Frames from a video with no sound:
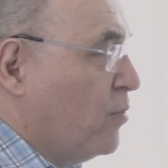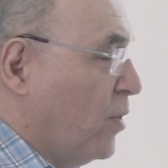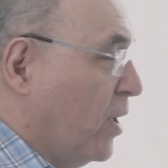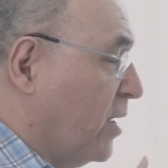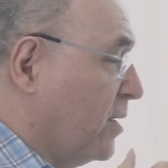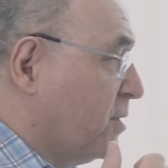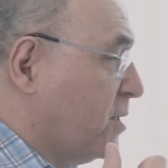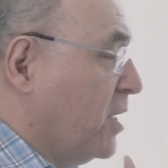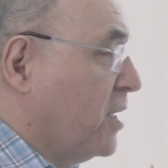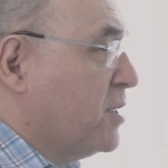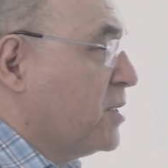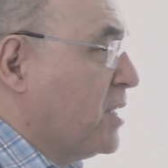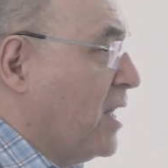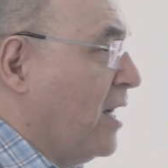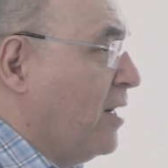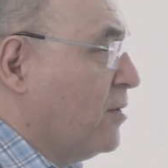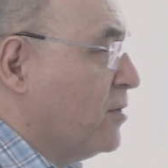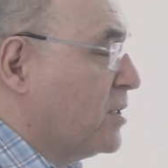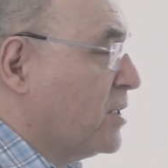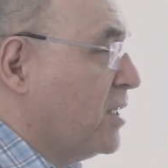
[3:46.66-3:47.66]
Well, turns
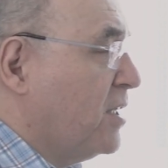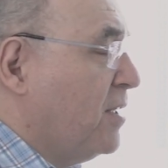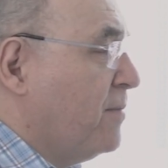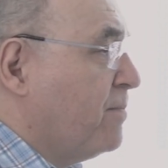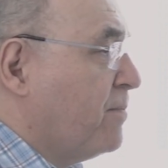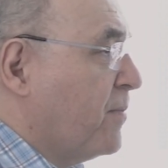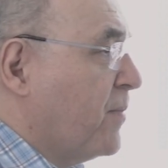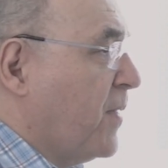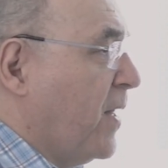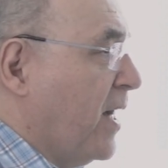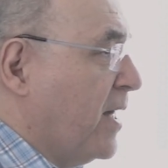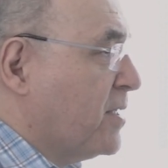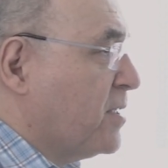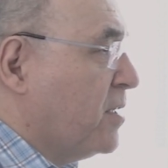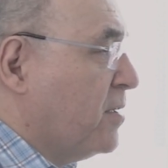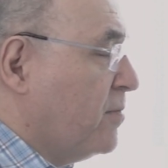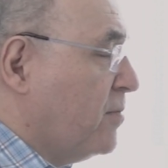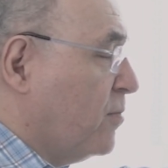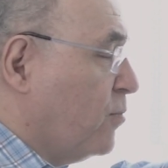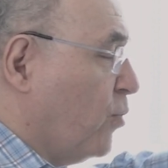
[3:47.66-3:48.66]
out
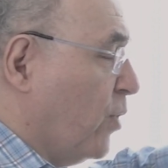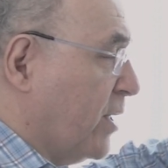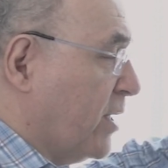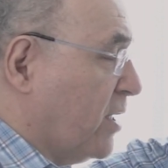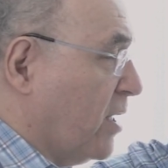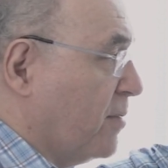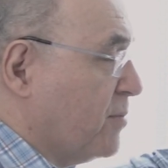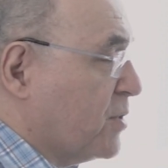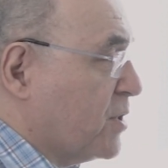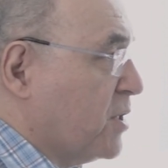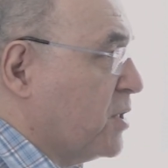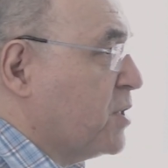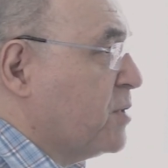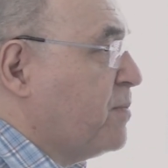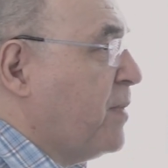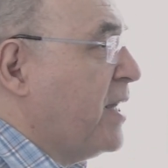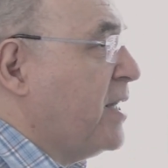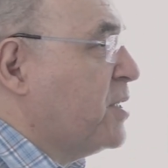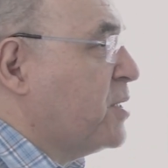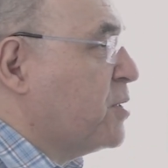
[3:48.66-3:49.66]
that when it comes to
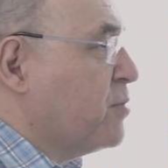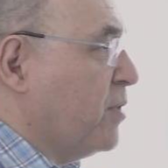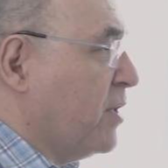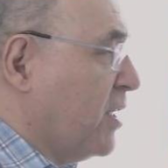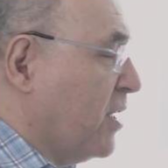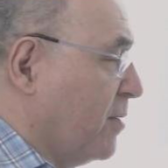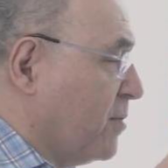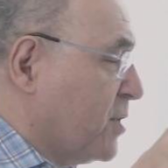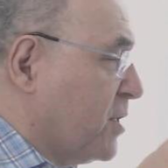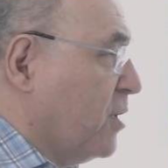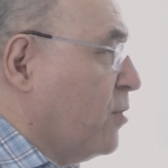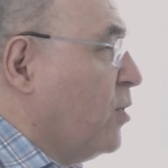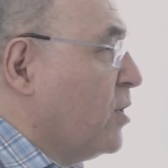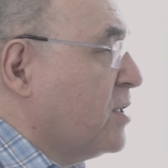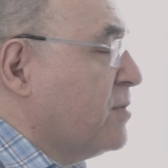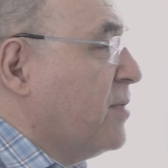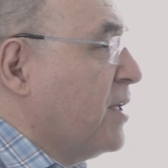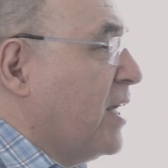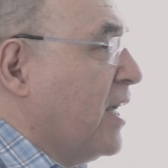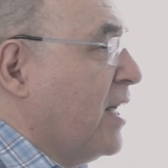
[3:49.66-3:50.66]
space, when it comes to
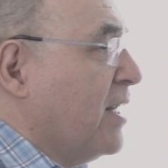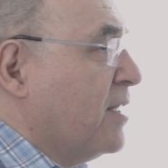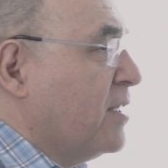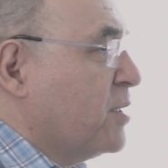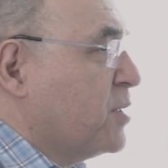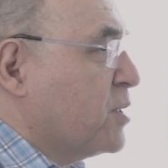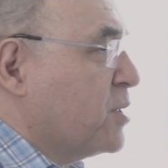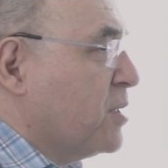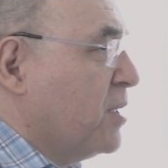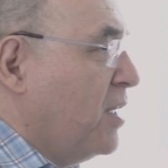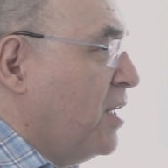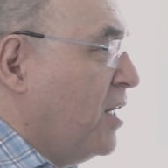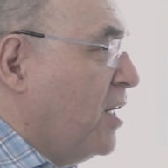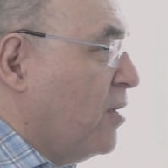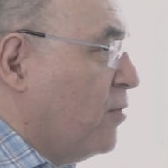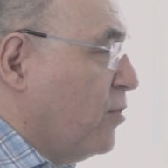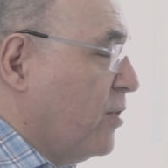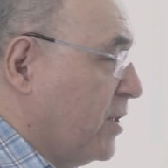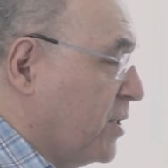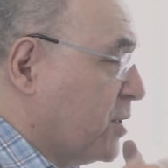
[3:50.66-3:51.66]
quantum mechanics,
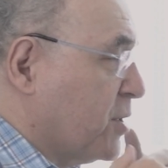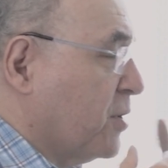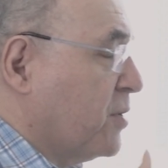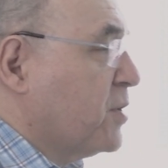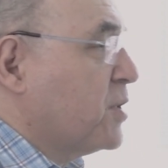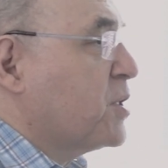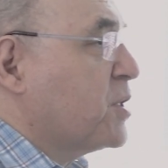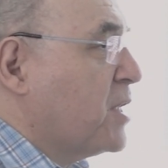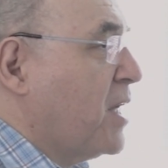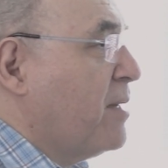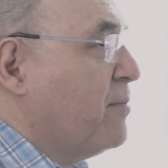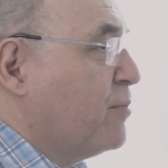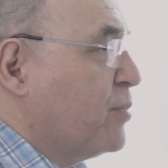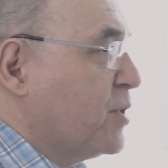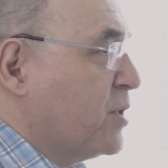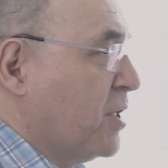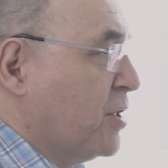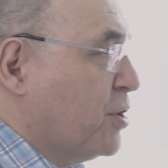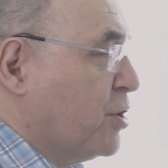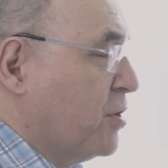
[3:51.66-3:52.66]
we're in sort of the same
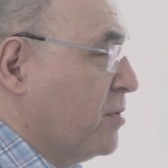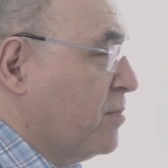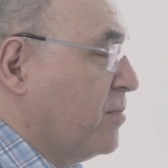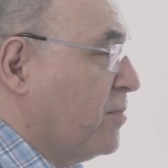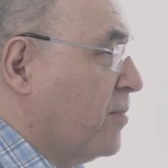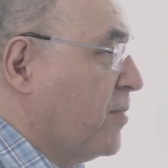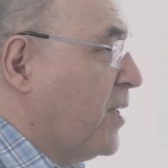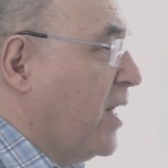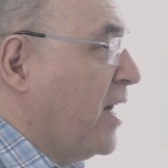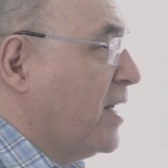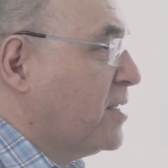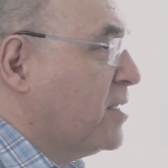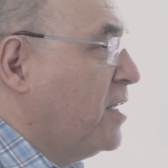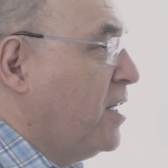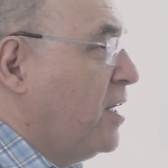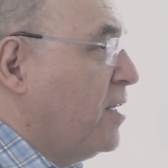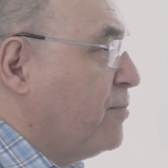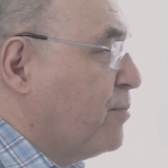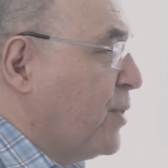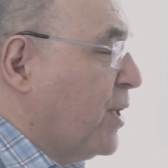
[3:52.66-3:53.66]
position that
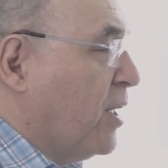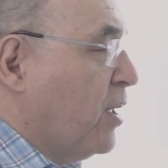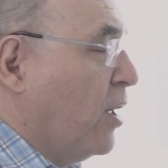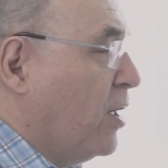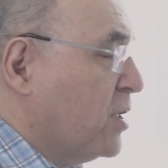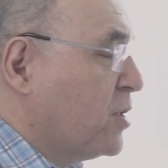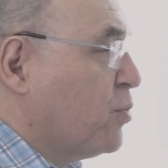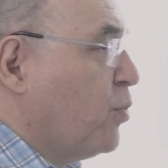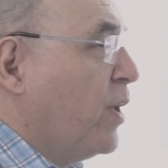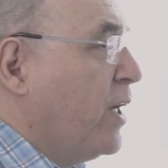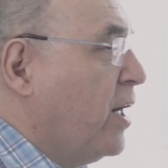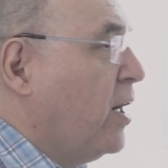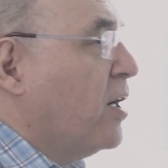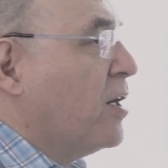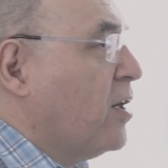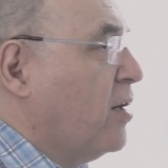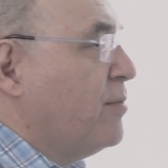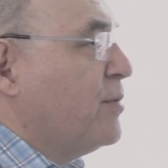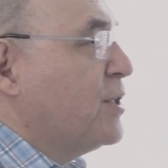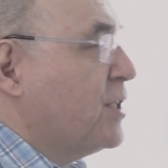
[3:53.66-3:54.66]
because we are
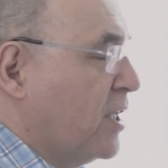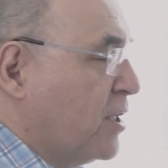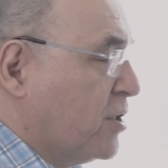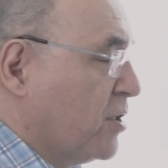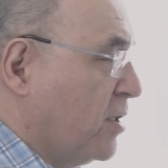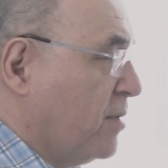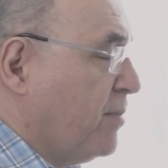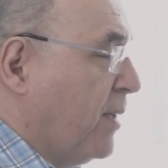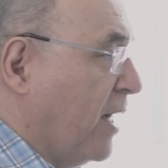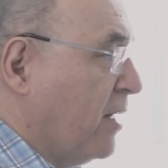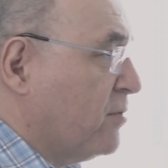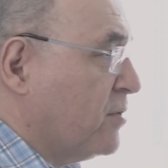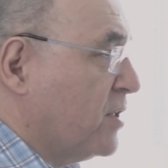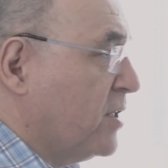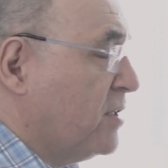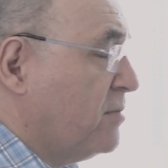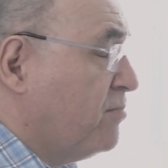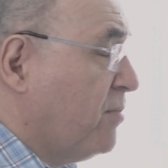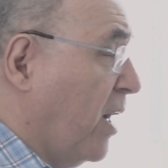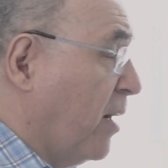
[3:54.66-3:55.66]
computationally
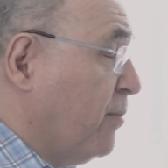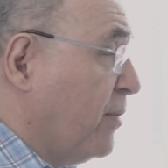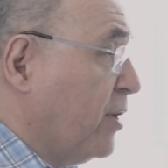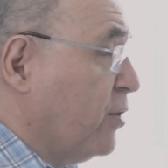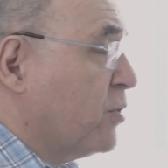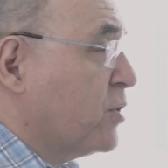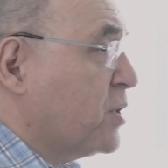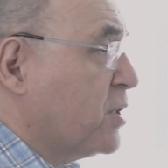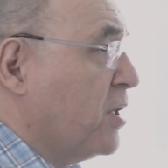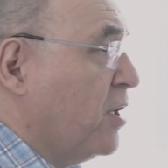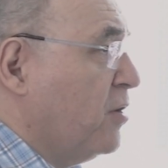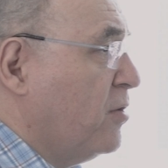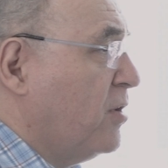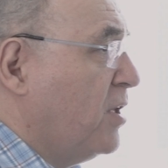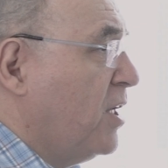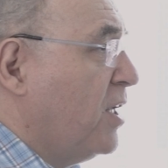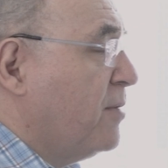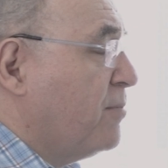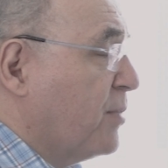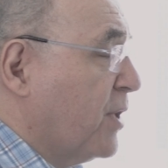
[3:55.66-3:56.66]
bounded and we
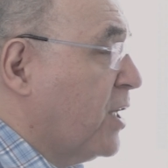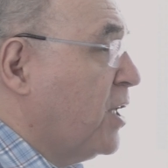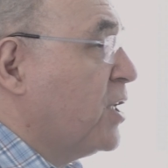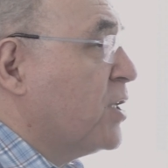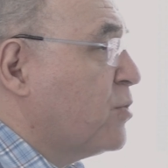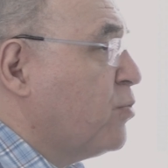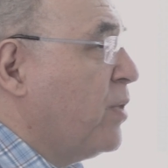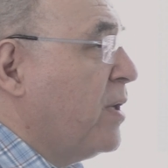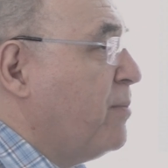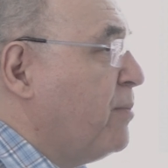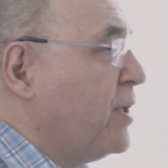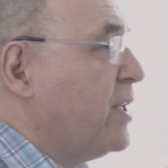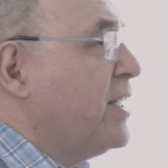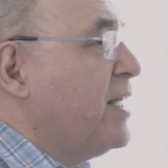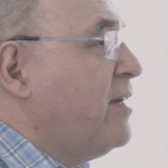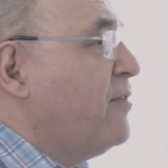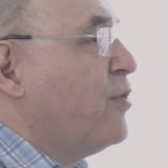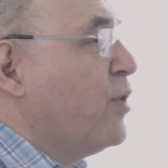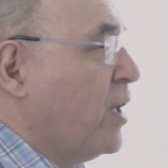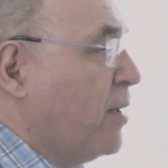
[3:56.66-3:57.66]
also, because we
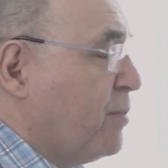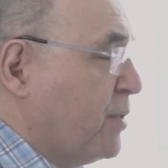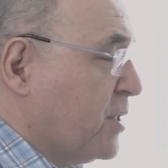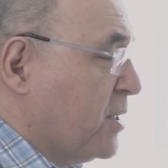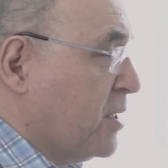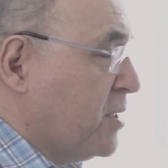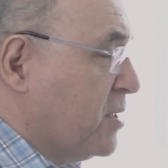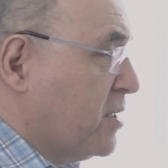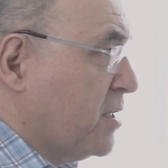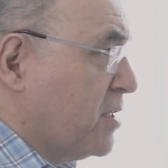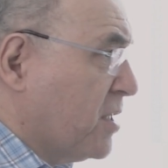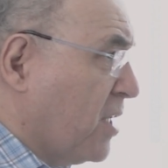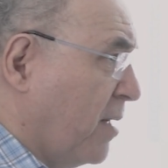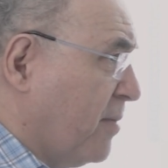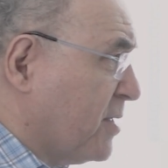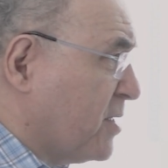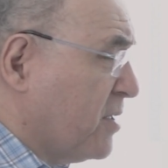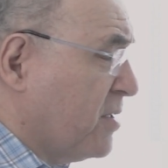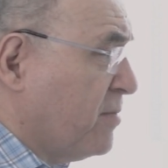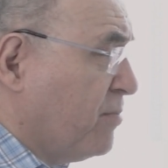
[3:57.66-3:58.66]
believe we are persistent in
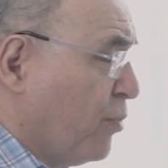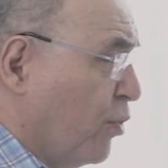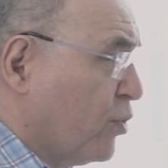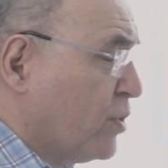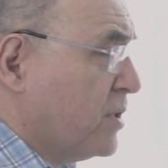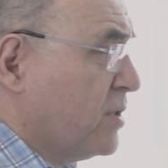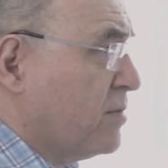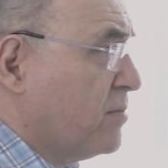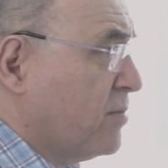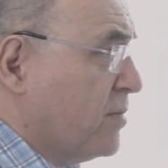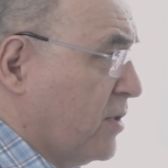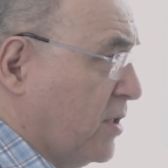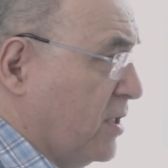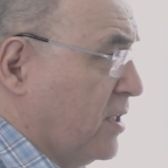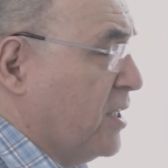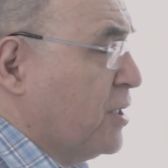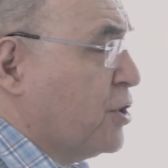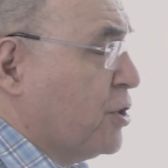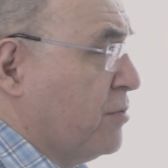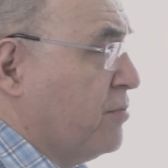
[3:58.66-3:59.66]
time, it's an important
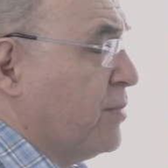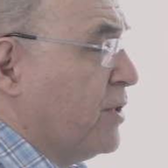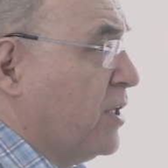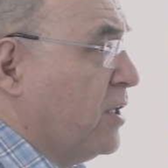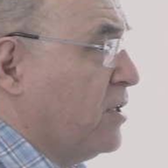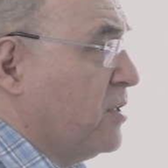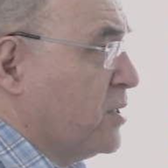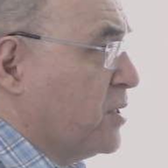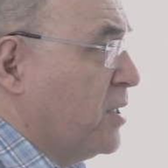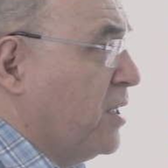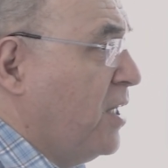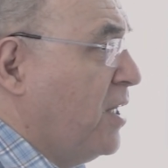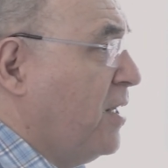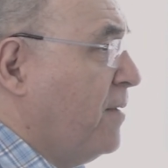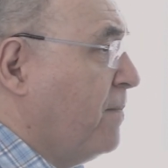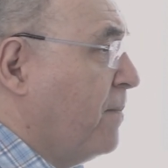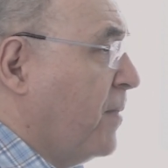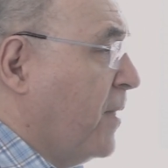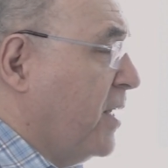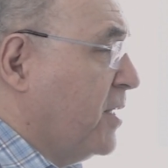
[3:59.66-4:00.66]
condition because
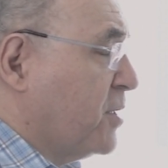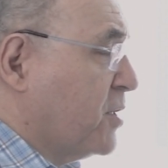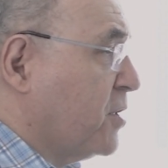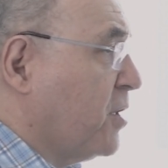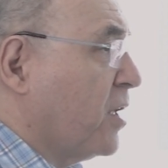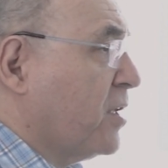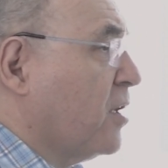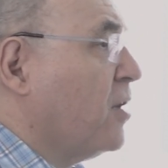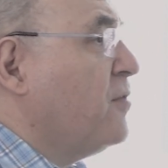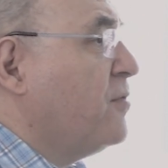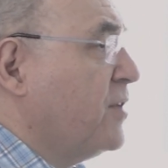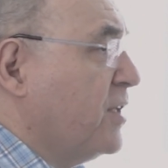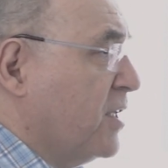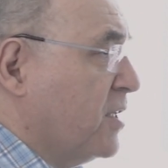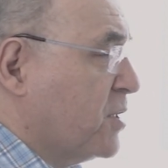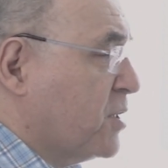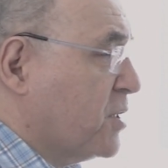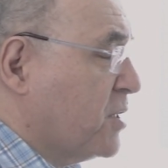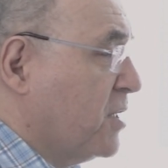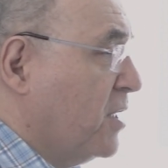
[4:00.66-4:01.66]
it's not
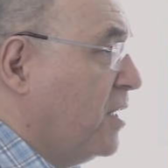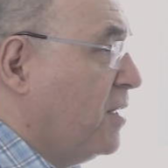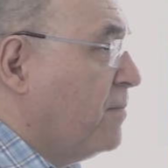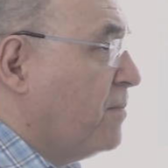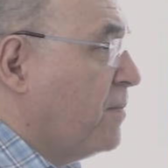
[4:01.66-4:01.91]
obvious